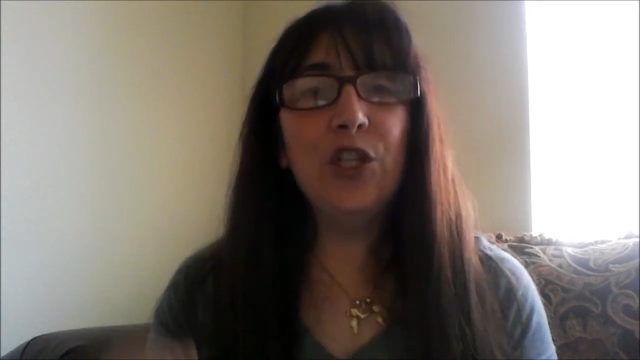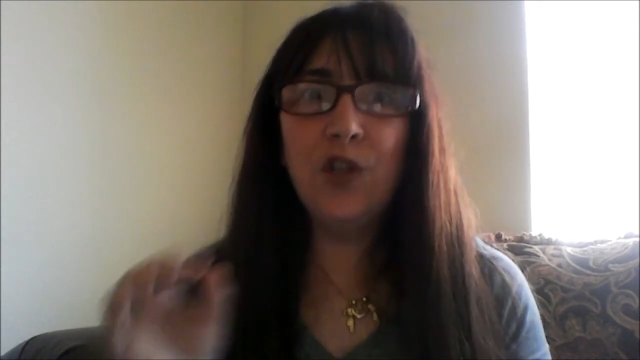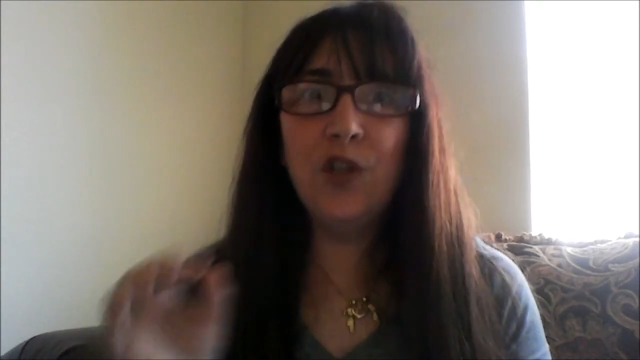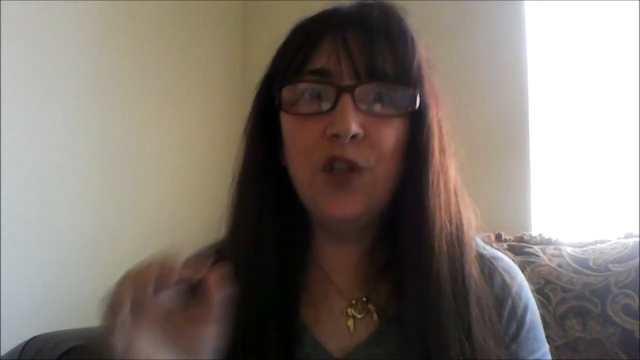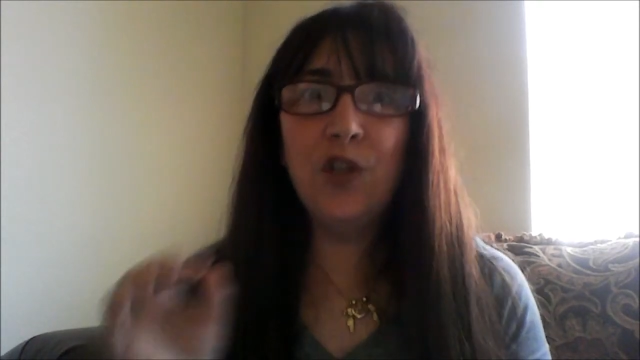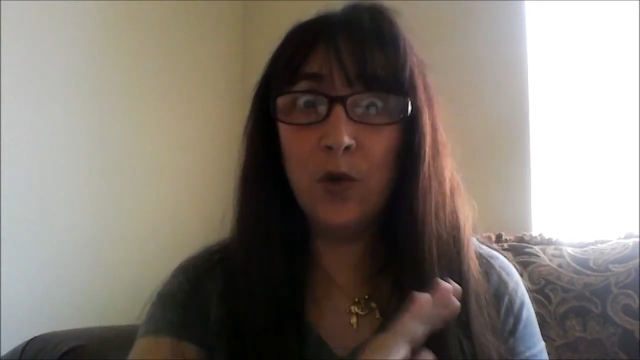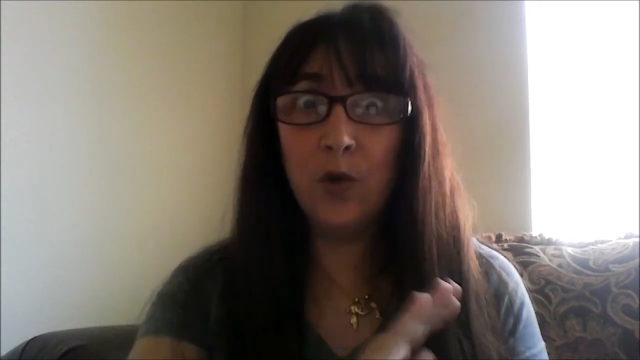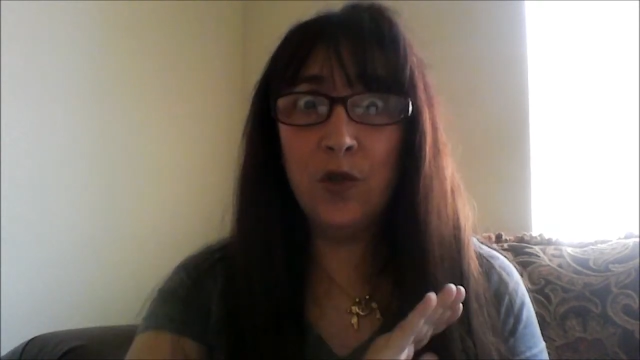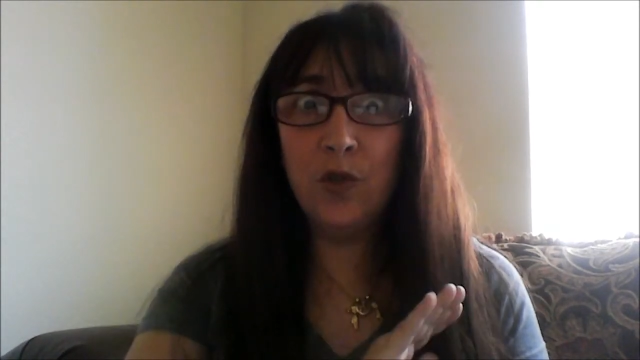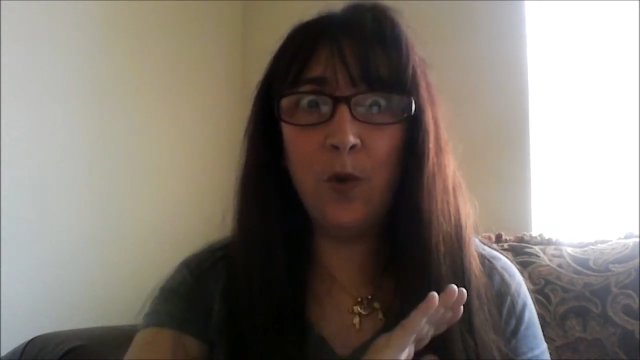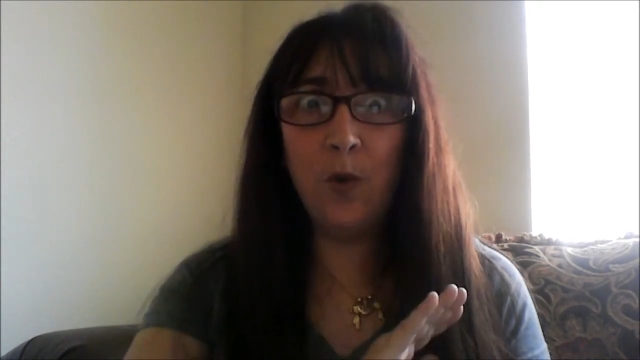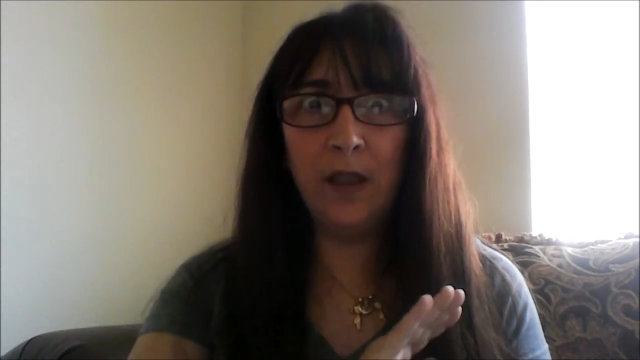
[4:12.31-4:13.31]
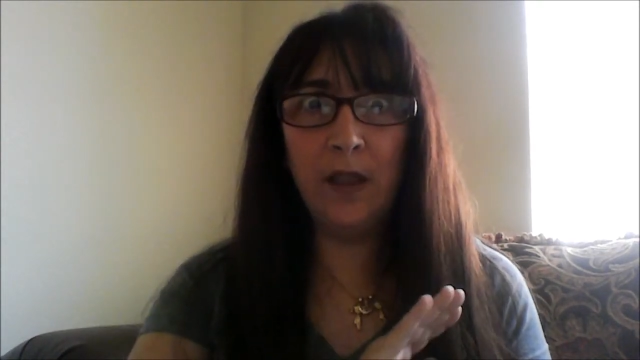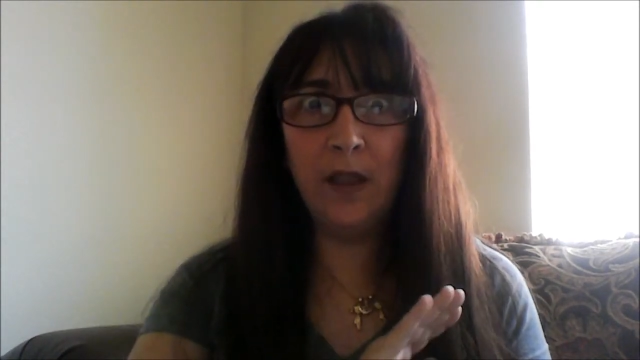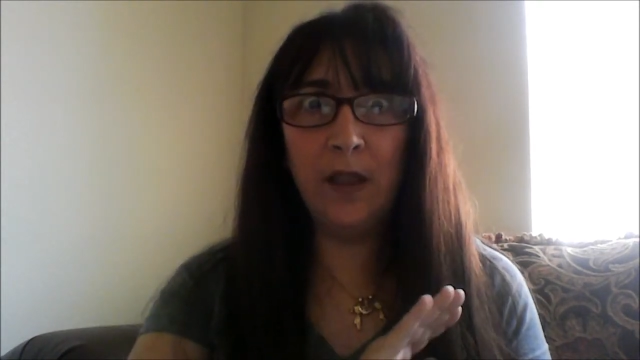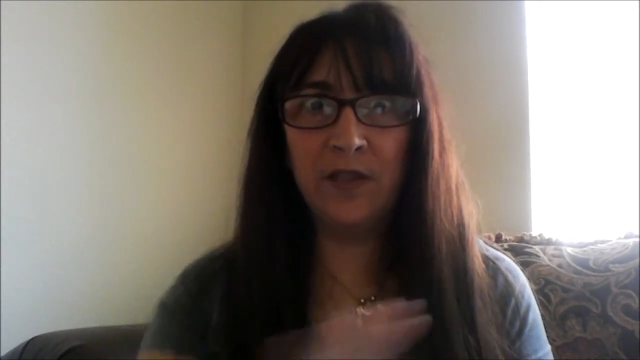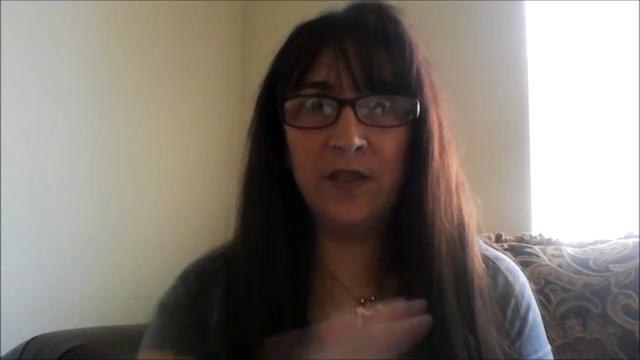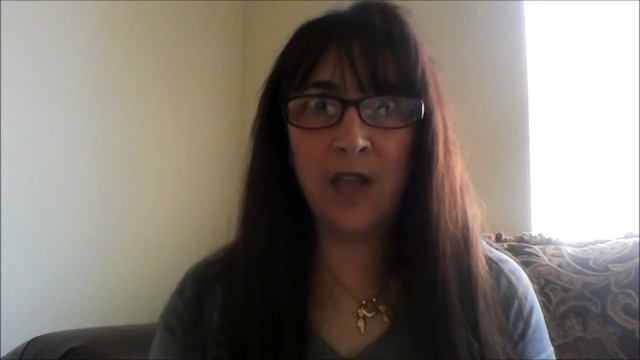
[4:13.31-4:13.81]
do I
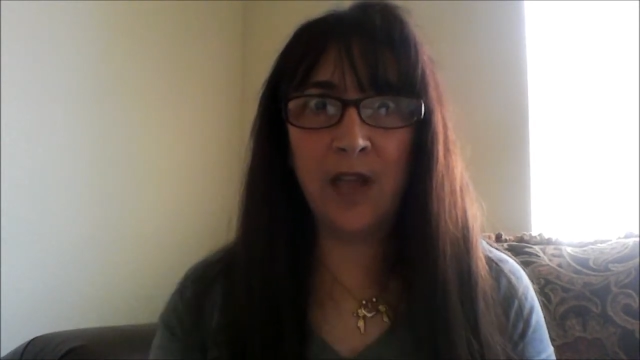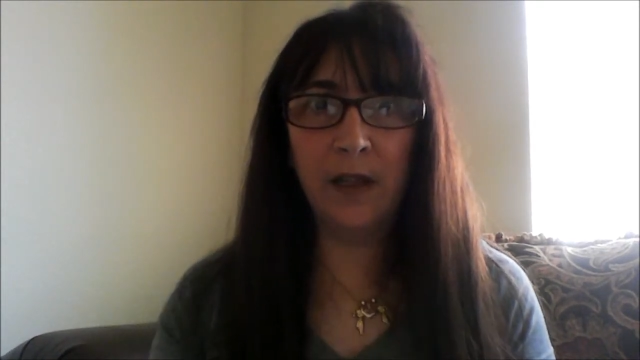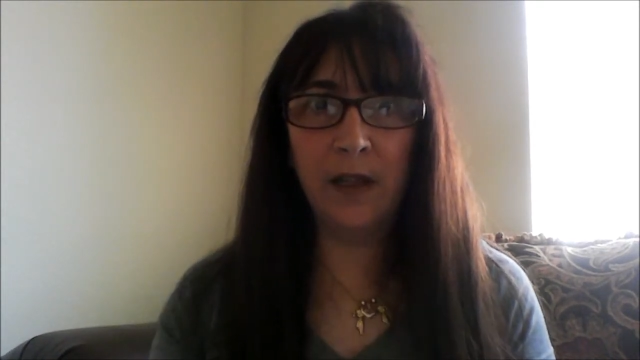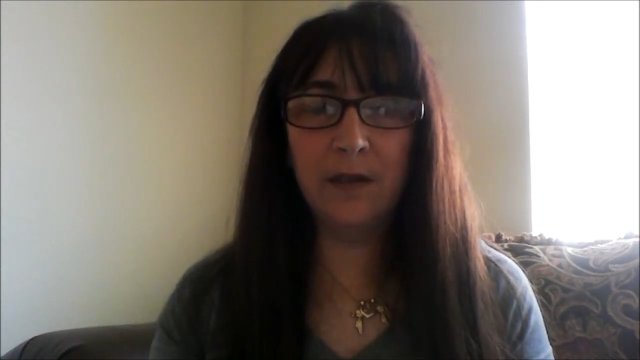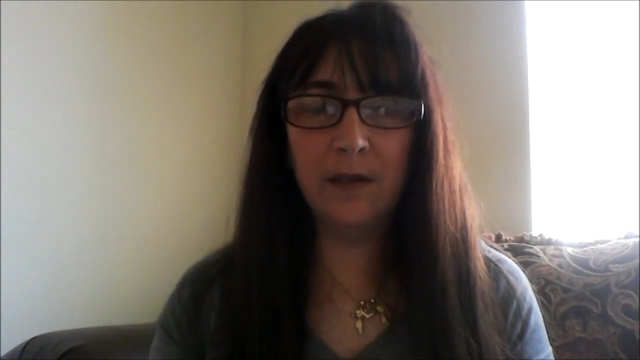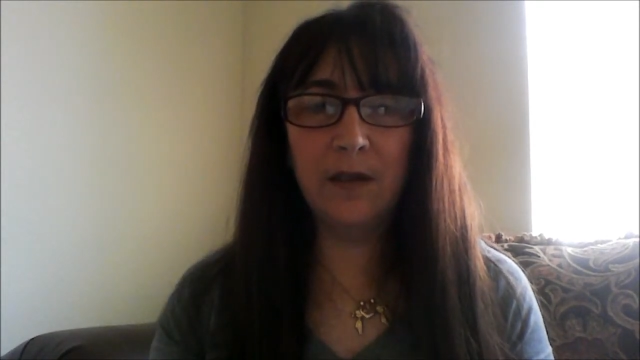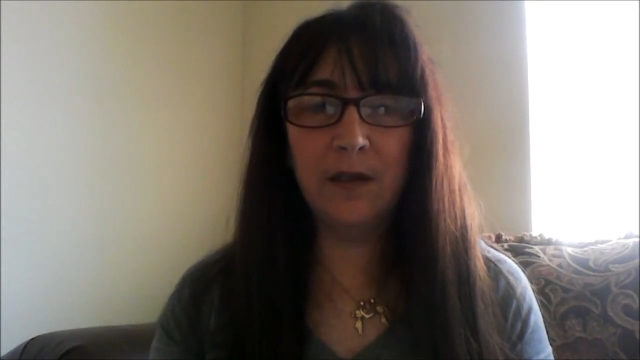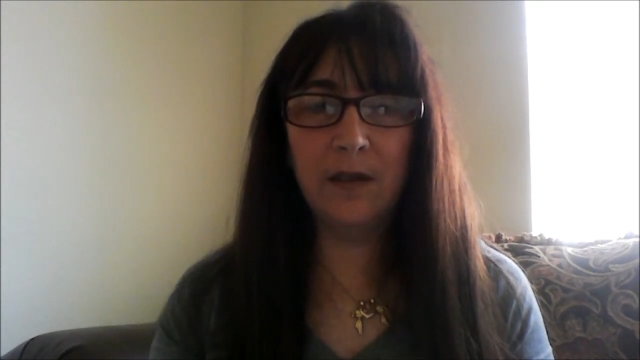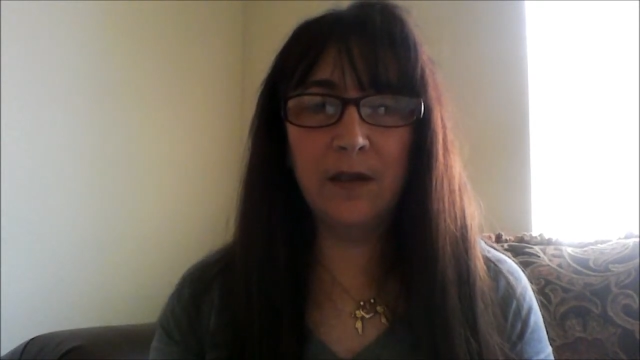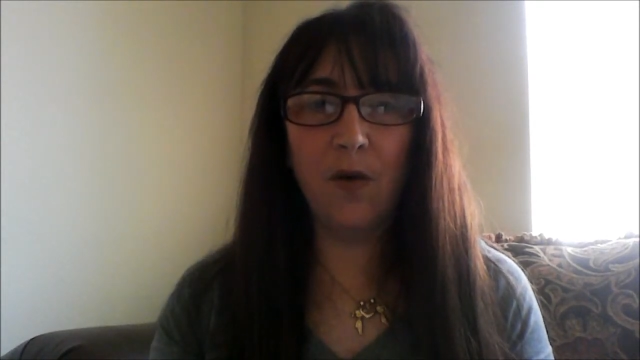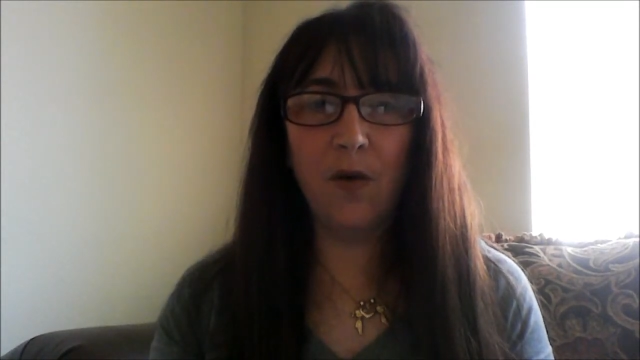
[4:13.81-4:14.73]
love silence,